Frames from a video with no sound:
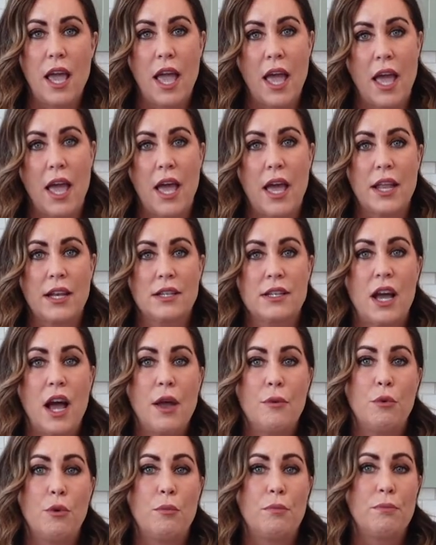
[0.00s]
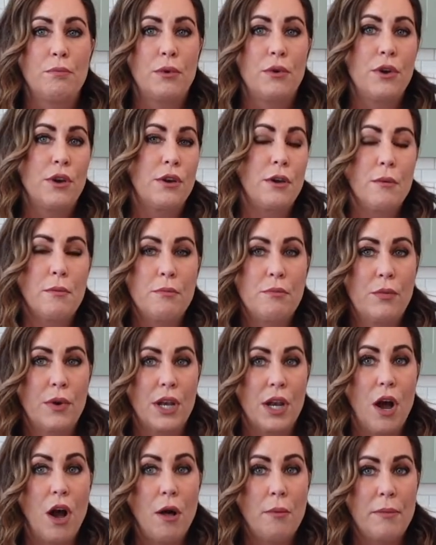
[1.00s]
and I will cook them
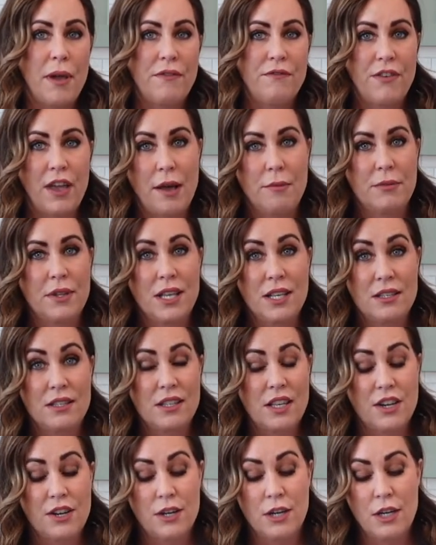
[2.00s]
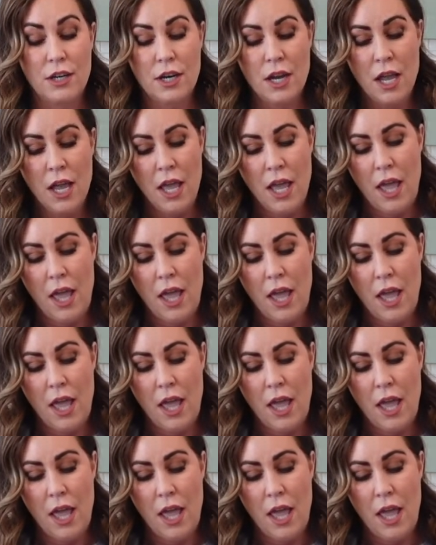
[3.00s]
when all my family is here.